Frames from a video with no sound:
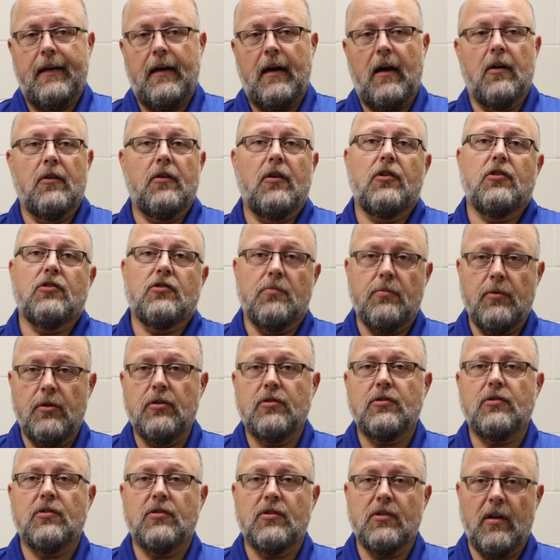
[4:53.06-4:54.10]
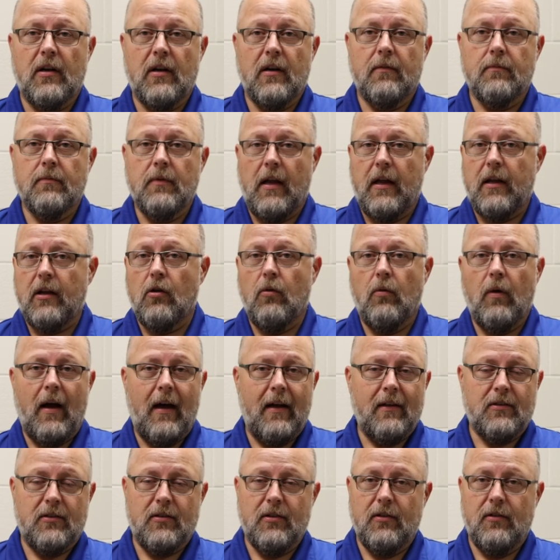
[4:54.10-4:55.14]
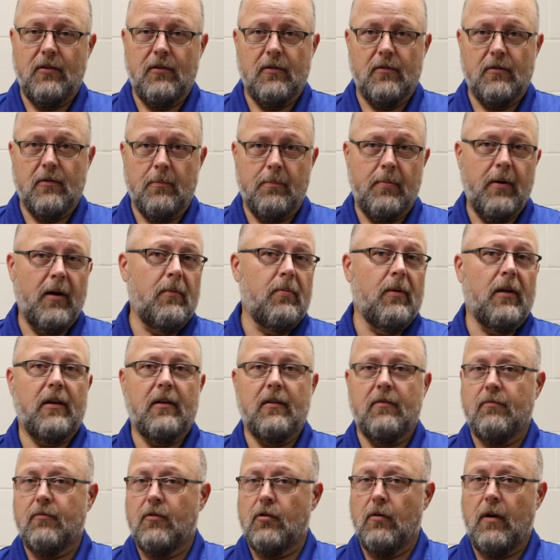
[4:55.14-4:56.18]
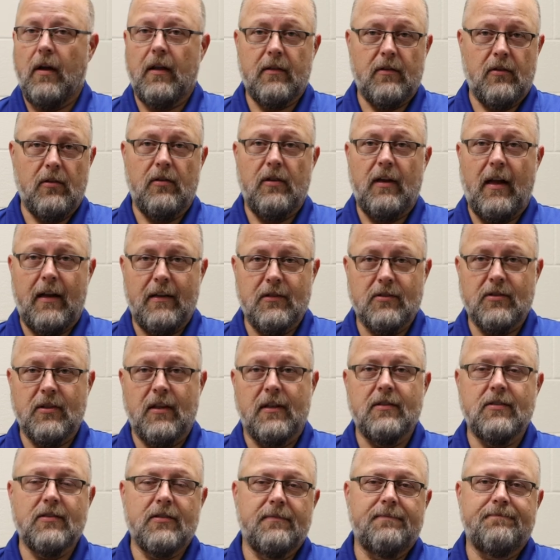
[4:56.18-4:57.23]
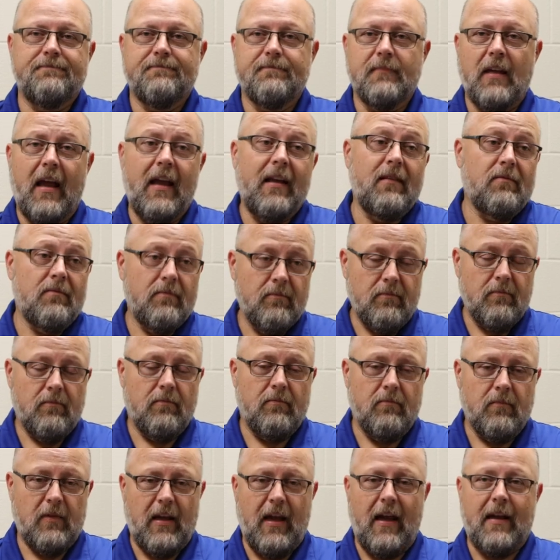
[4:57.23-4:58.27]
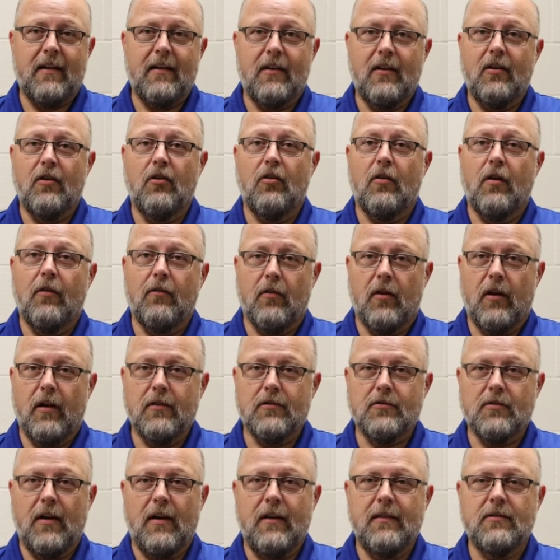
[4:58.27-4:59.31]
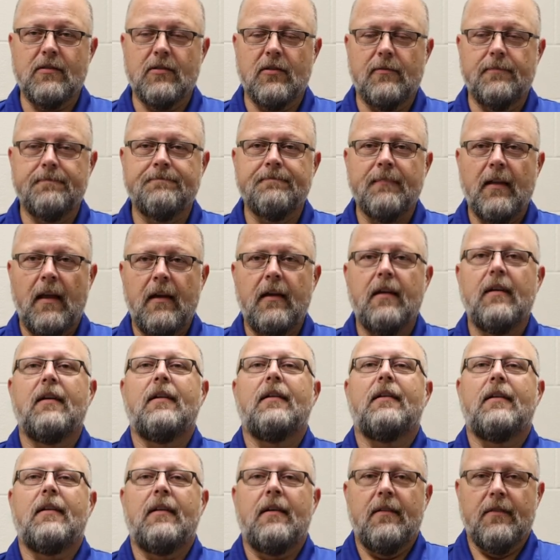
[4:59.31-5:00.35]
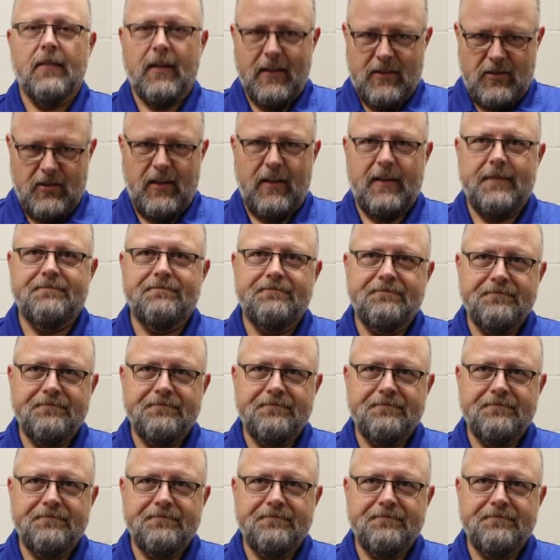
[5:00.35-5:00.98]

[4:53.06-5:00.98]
our distribution center and go out to the public throughout the United States and Canada, whoever else, right? So. that's it.